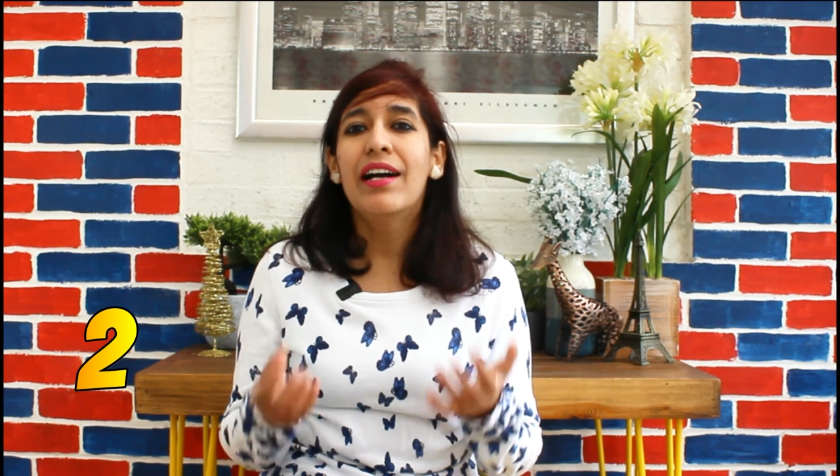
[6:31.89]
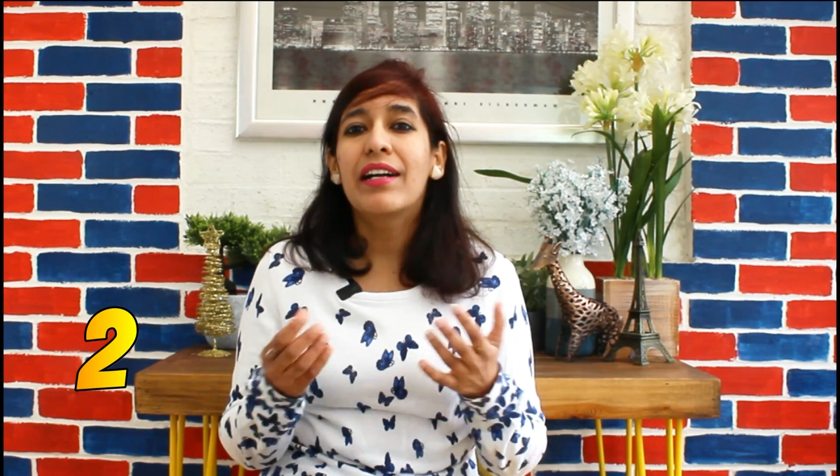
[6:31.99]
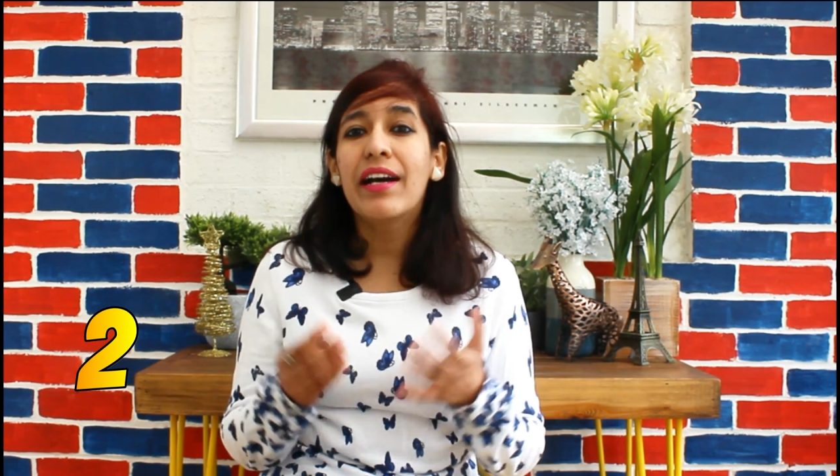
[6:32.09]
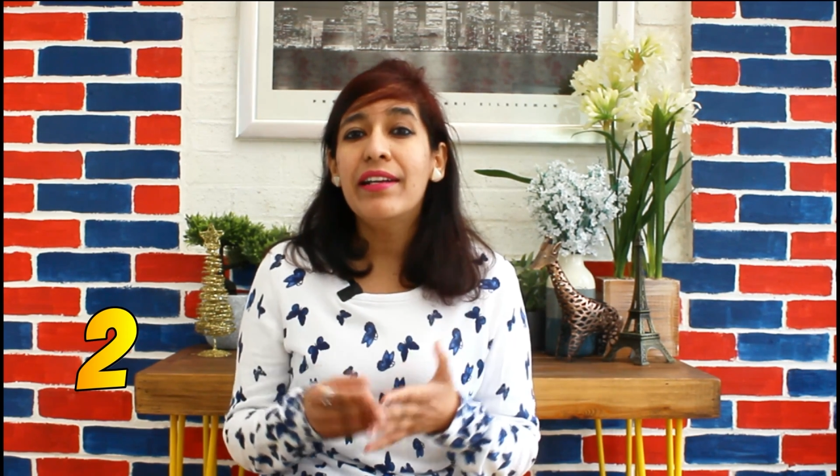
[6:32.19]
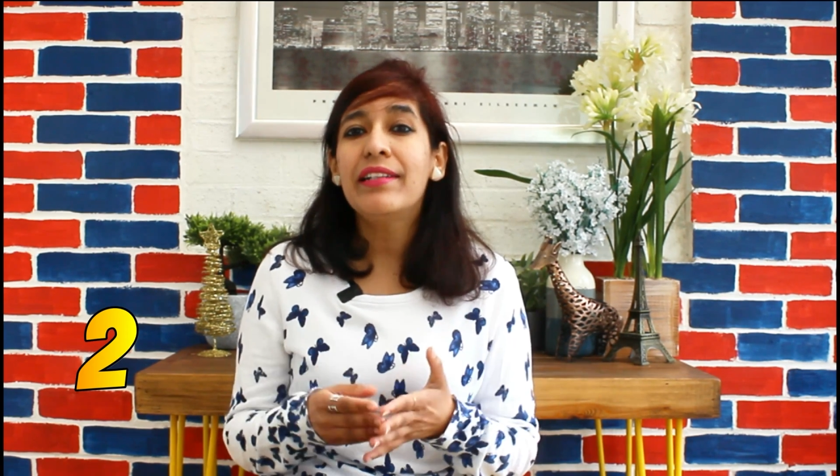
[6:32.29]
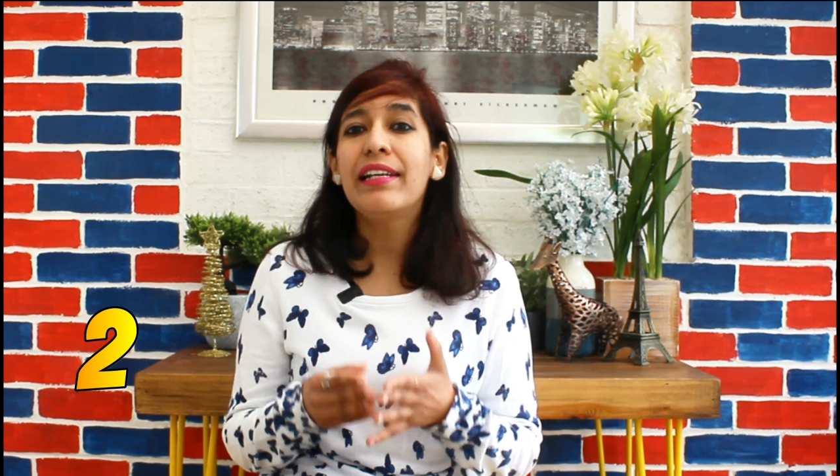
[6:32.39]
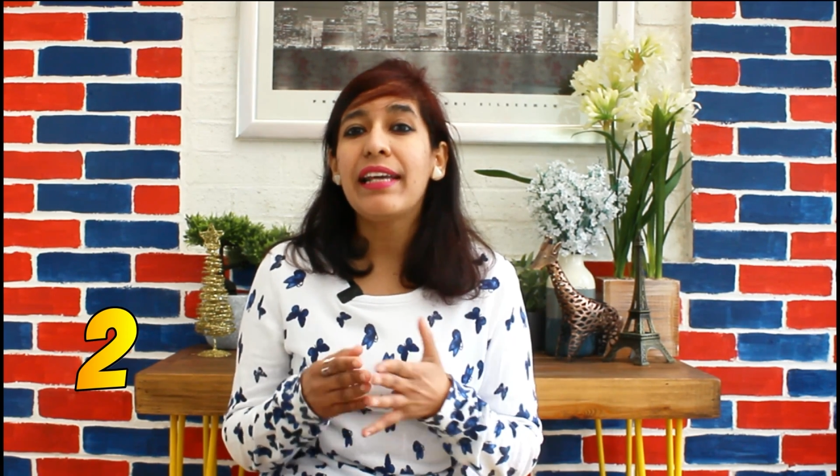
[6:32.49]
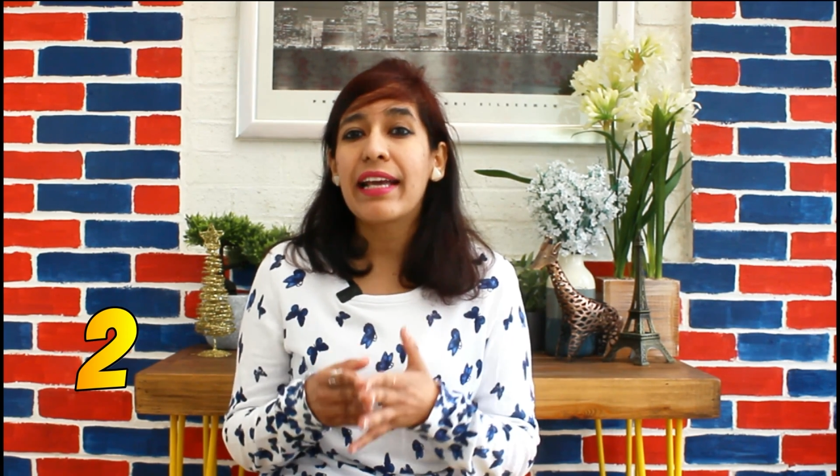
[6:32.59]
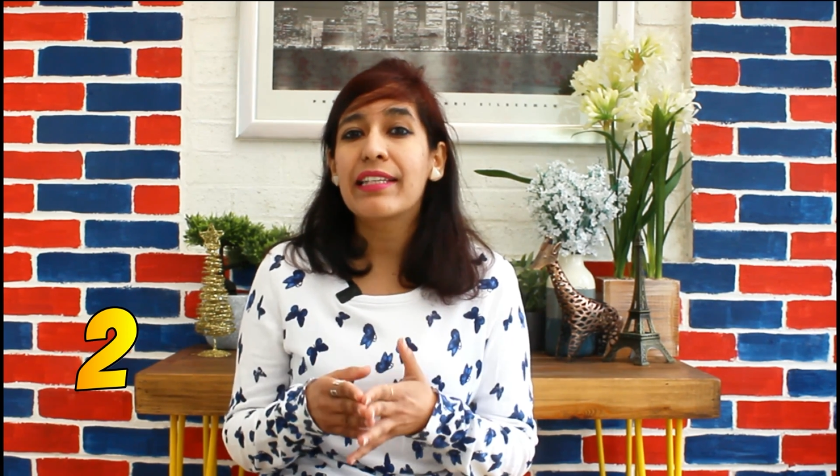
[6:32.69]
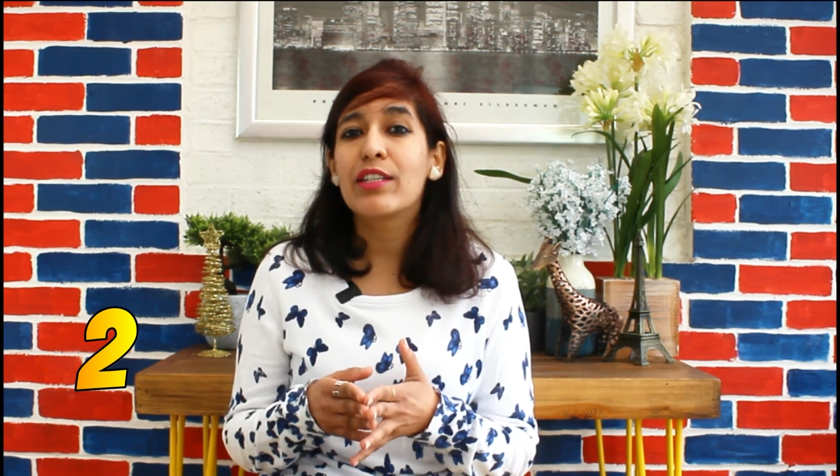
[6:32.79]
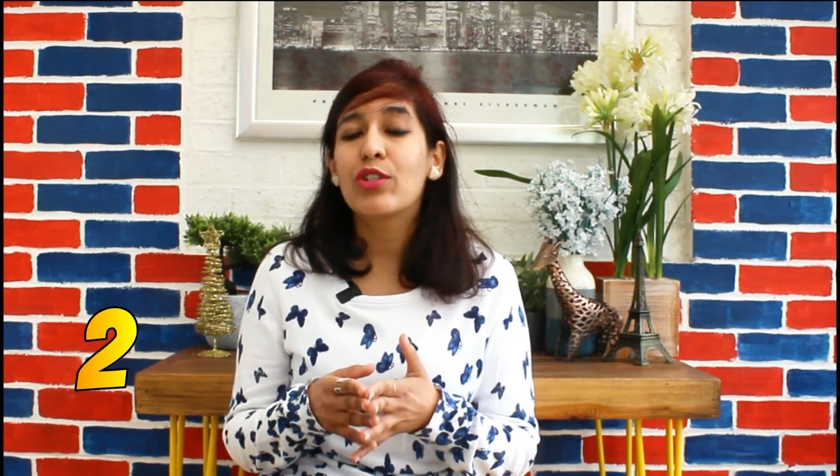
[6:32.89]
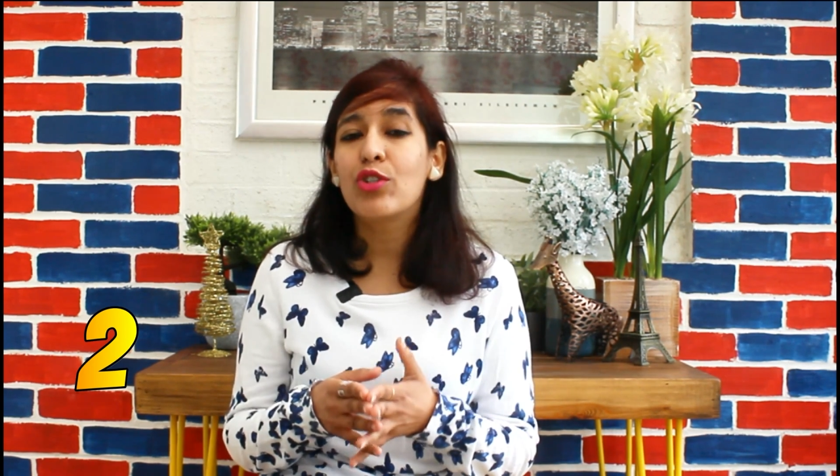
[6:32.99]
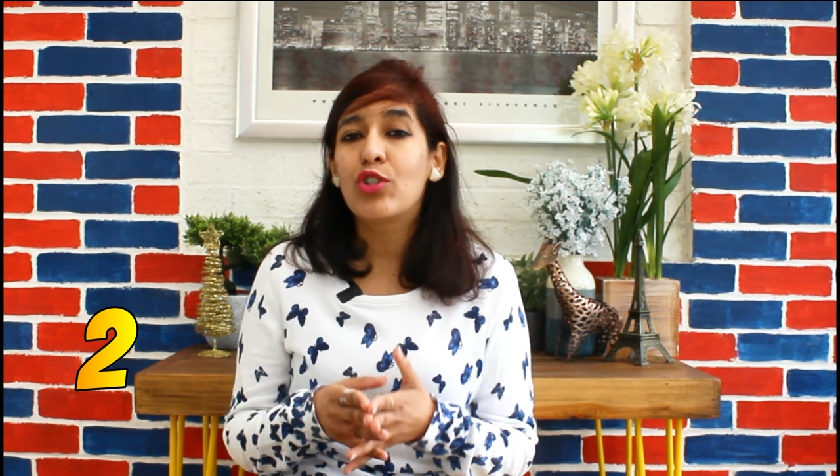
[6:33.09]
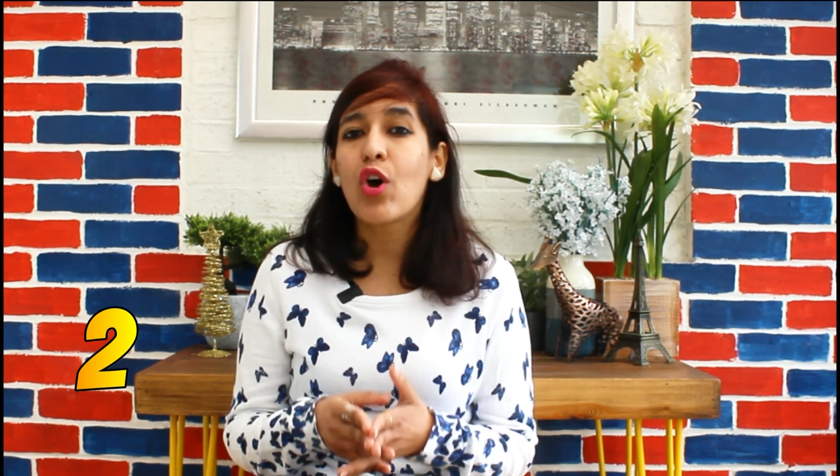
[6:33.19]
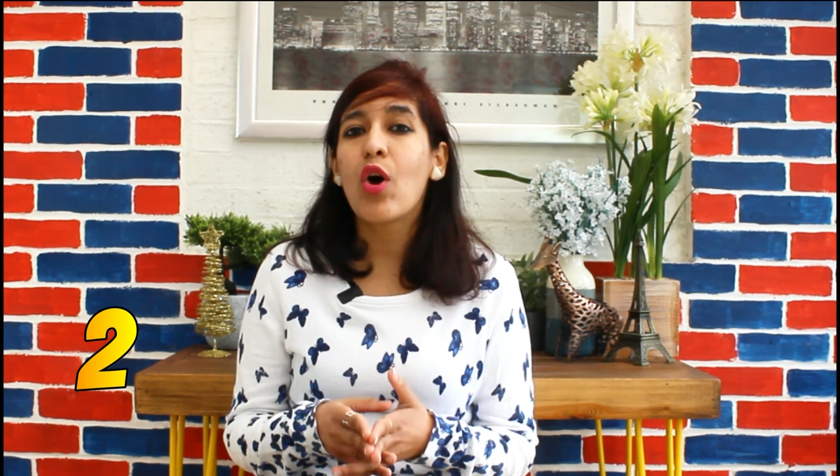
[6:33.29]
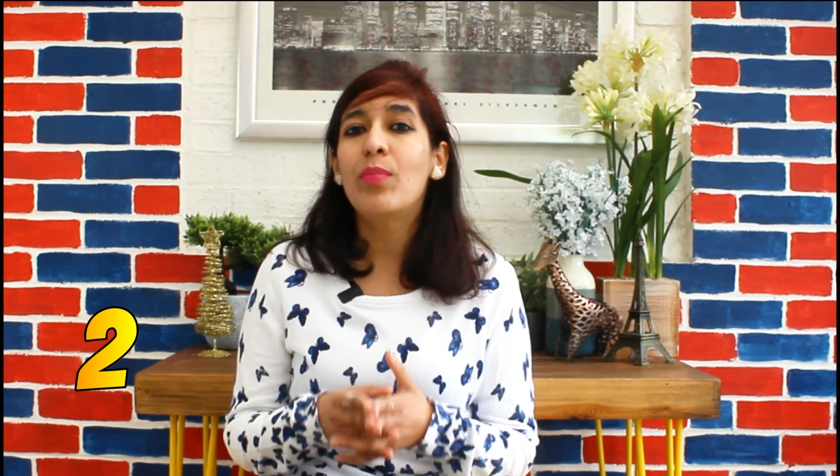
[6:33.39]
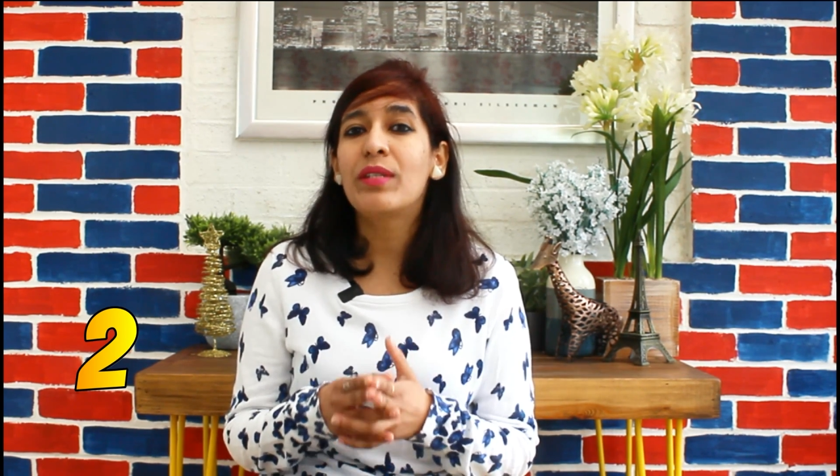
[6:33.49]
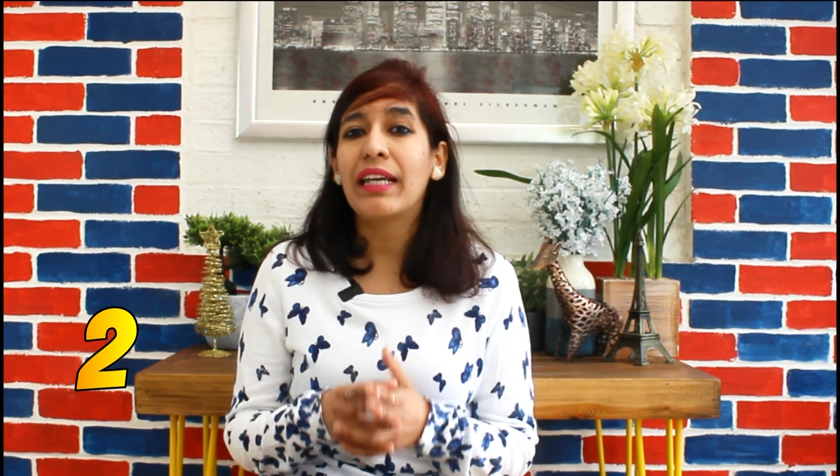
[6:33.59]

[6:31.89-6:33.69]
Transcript: Currently, access to jobs